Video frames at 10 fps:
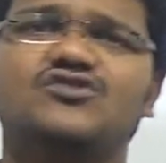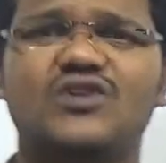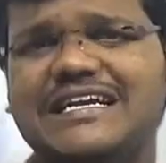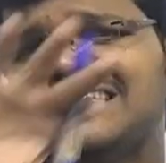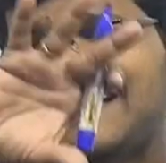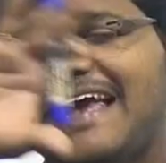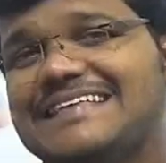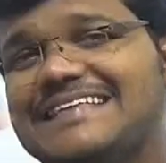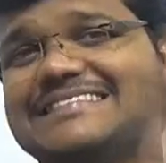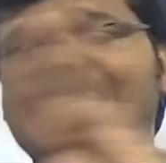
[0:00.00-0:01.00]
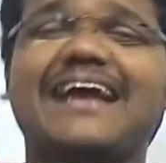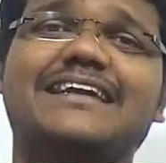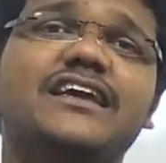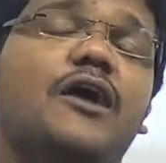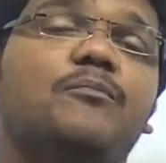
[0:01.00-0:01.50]
it is
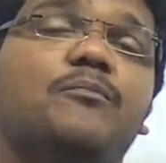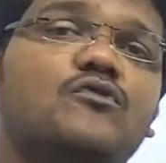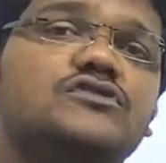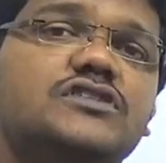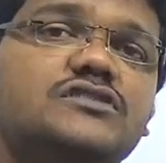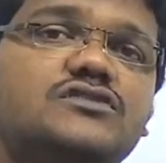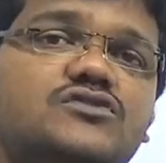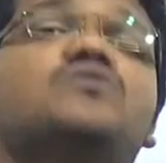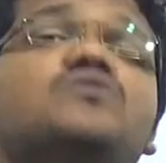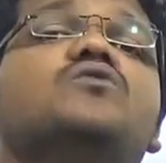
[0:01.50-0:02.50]
exactly opposite to